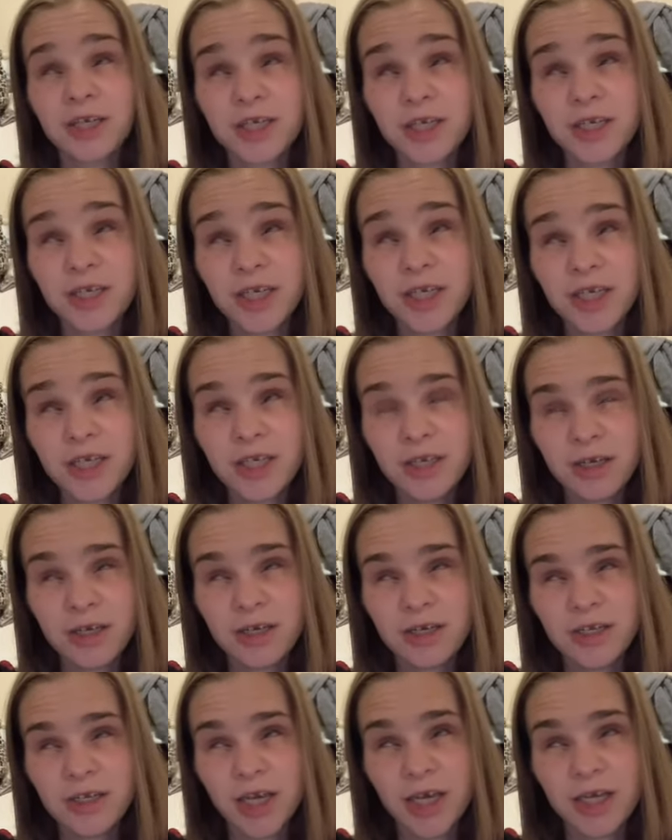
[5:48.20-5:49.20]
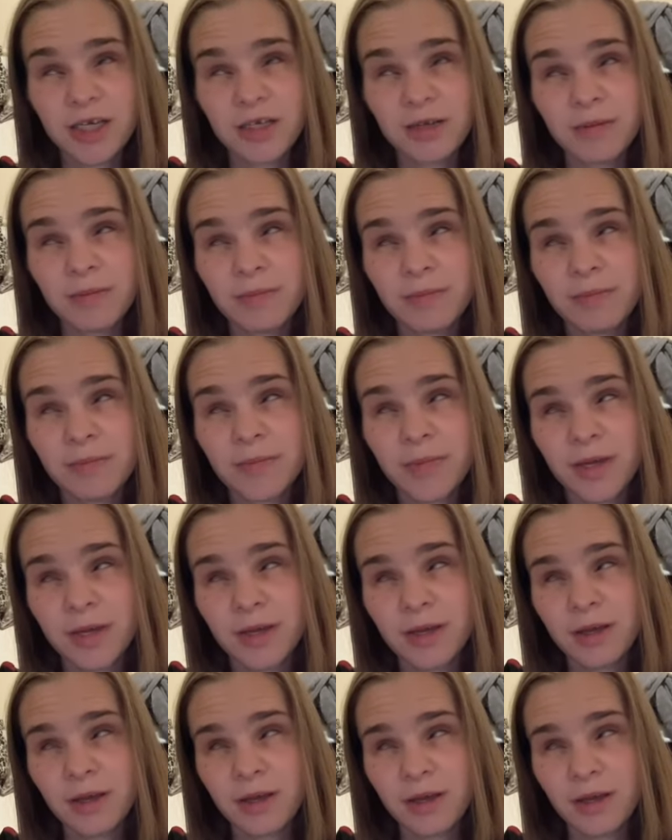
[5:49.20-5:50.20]
need to take some
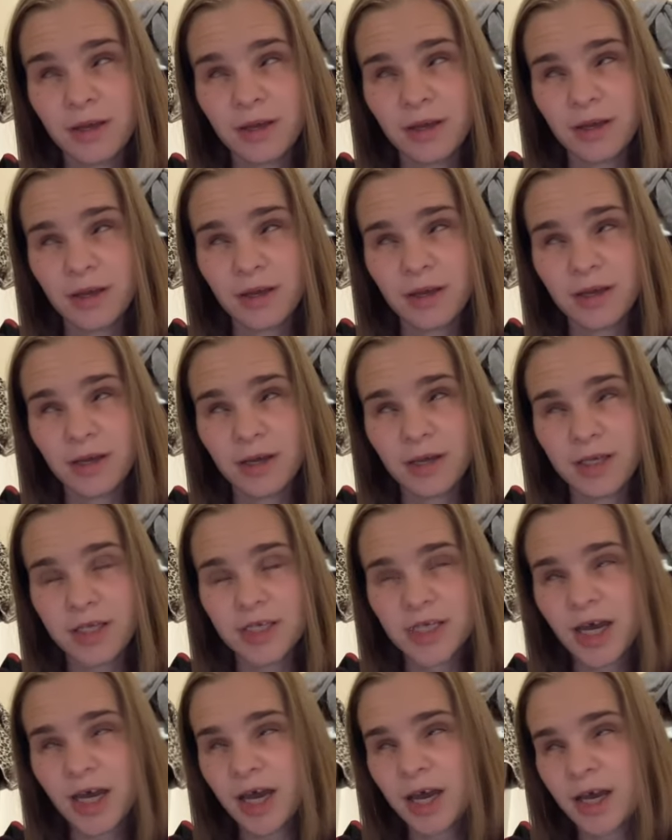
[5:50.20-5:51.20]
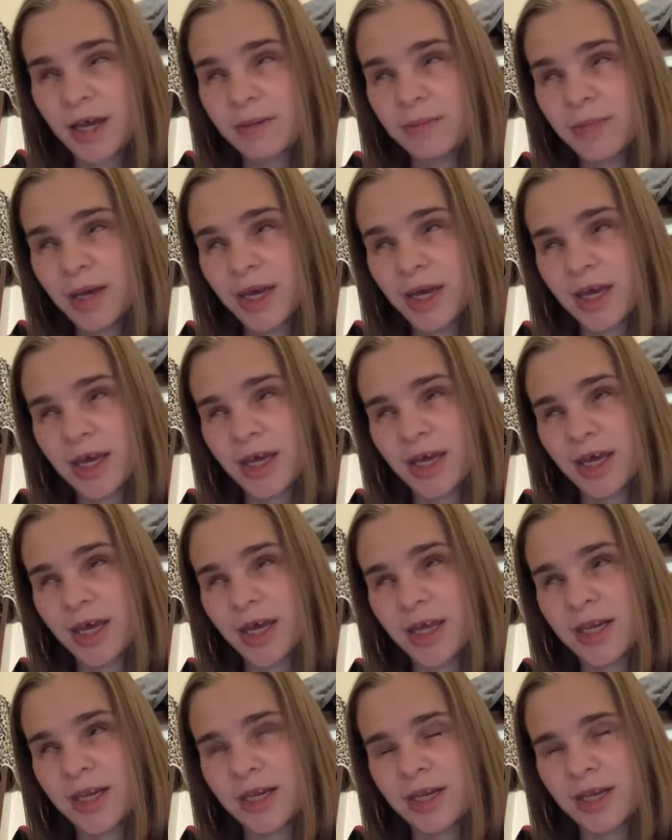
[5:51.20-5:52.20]
time
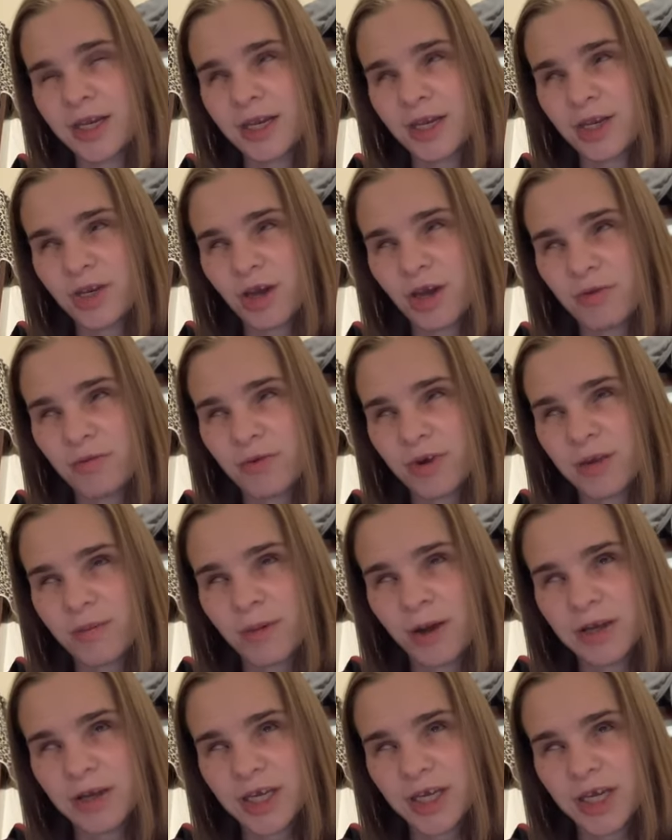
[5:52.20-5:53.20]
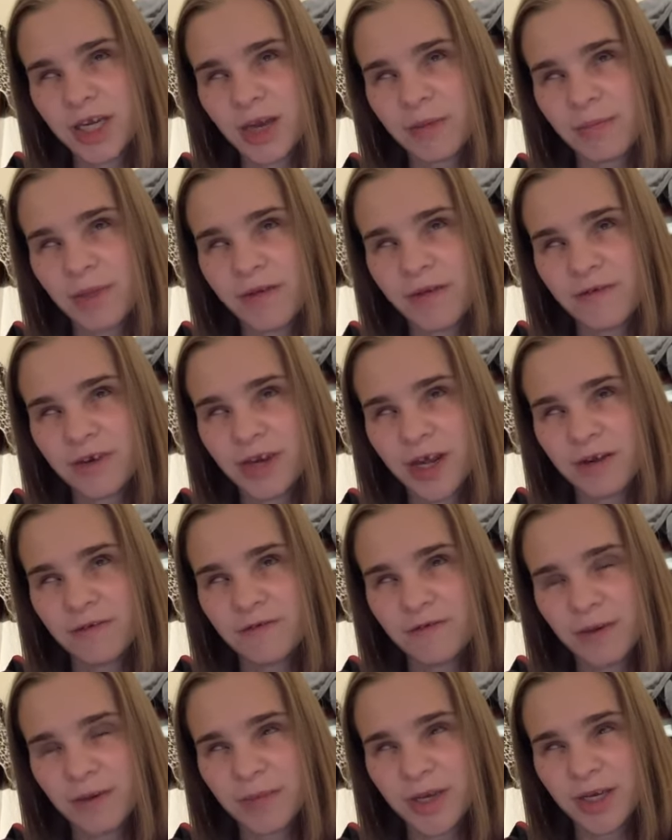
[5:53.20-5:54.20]
and not worry about getting up every day and
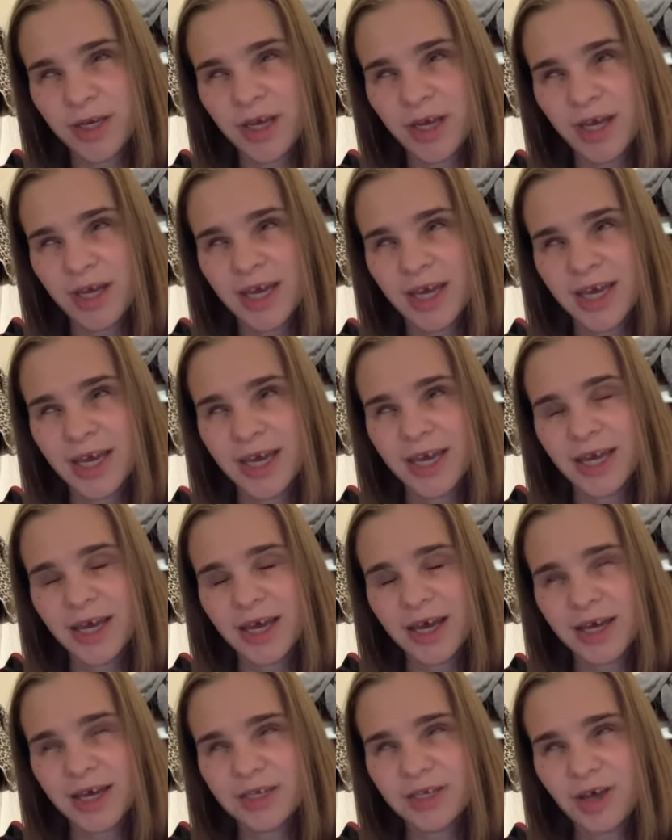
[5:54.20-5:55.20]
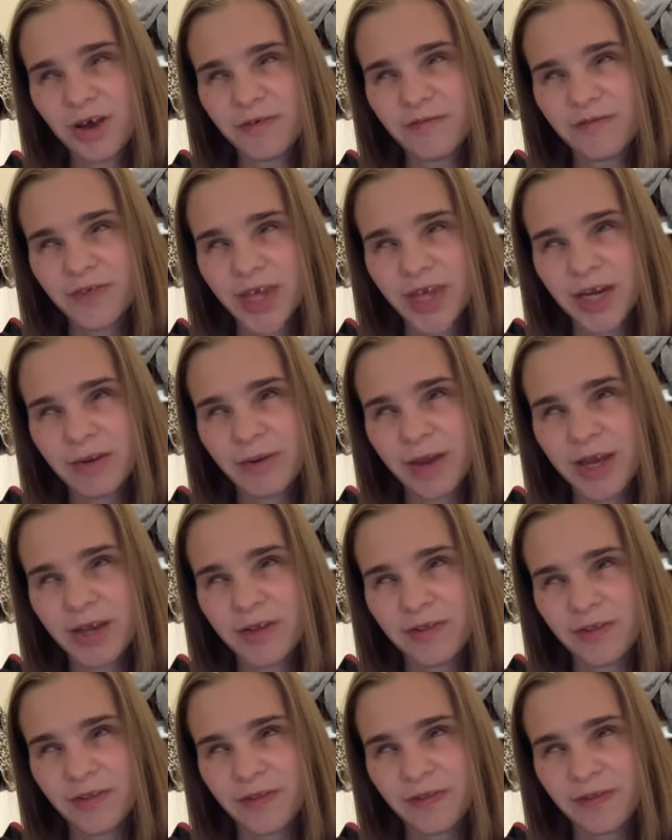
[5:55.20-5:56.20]
filming. So, anyway,
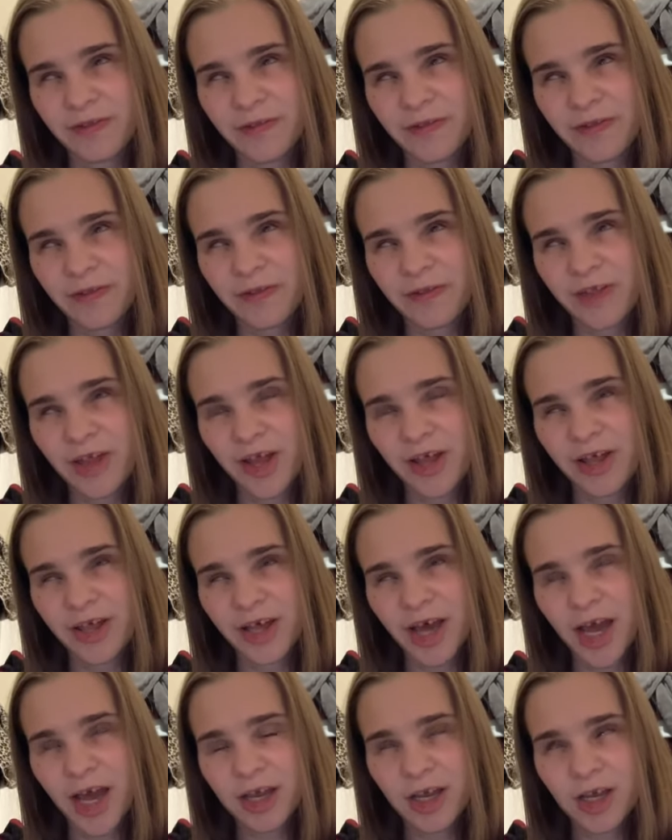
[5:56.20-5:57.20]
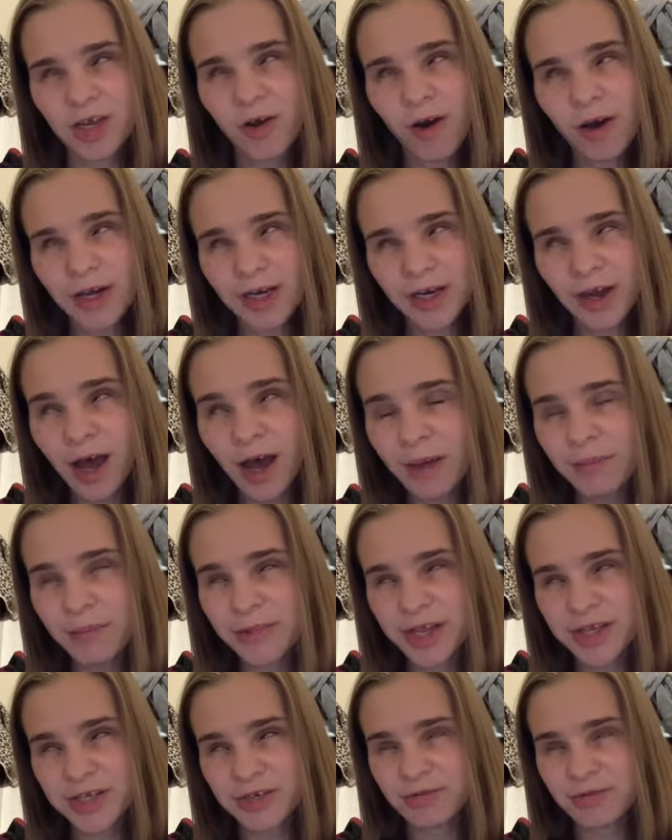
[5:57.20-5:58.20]
I could go on and on, but
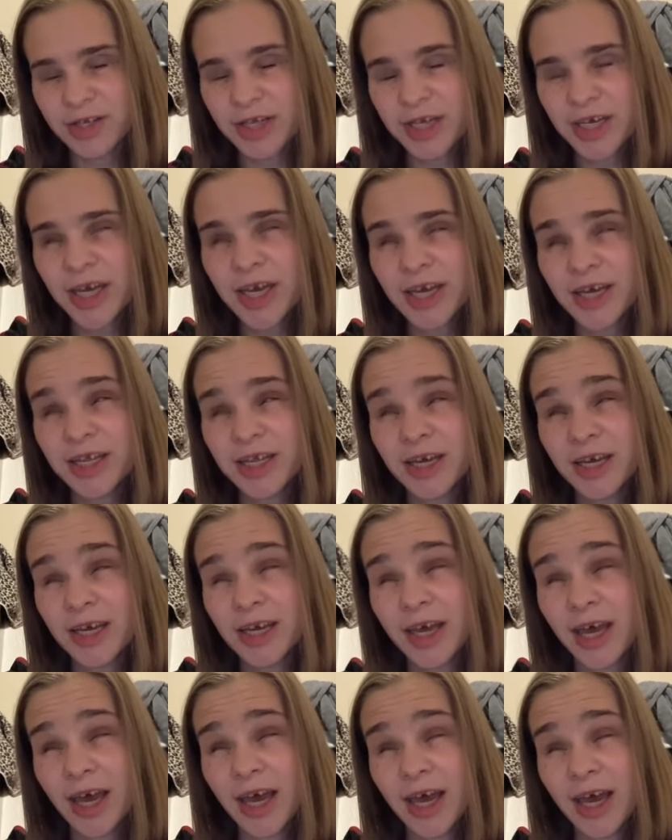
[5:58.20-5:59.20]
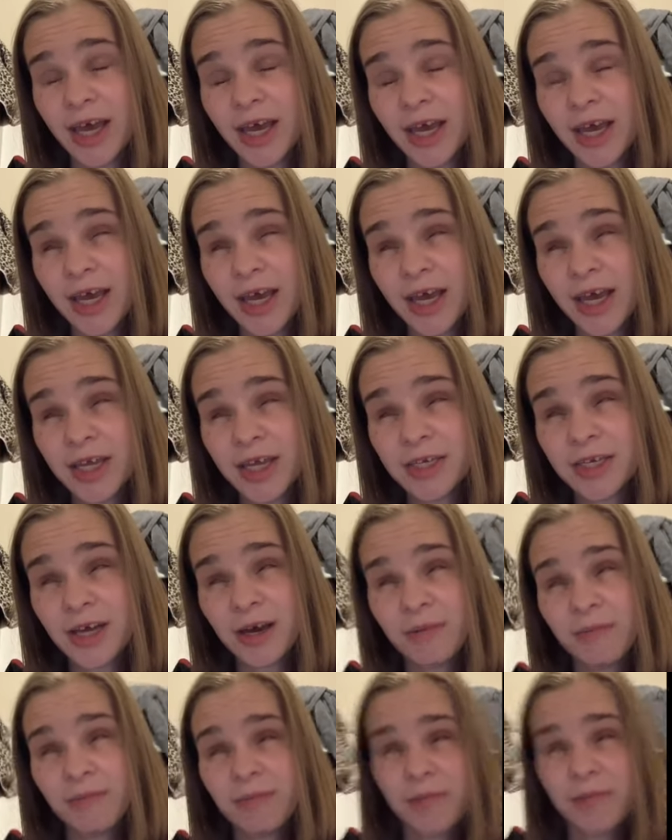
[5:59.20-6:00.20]
that's really it. And,
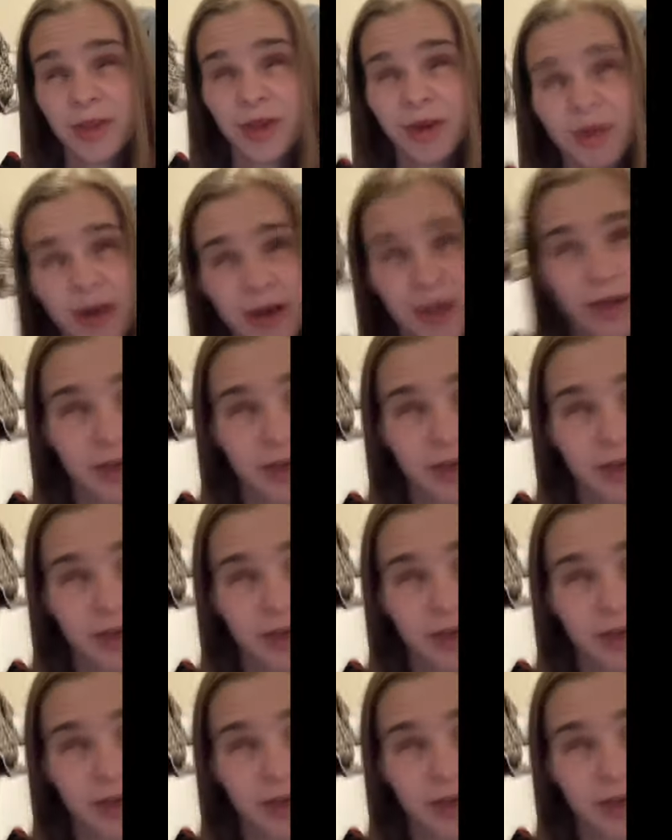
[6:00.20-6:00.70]
alright,